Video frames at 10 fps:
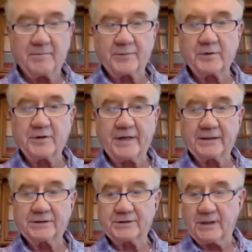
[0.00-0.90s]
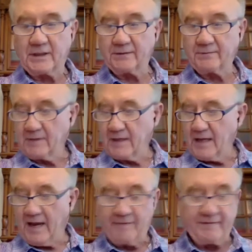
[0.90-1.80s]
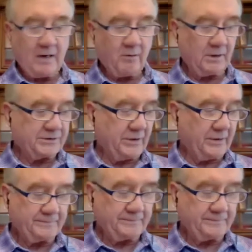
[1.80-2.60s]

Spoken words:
through the next half hour or so.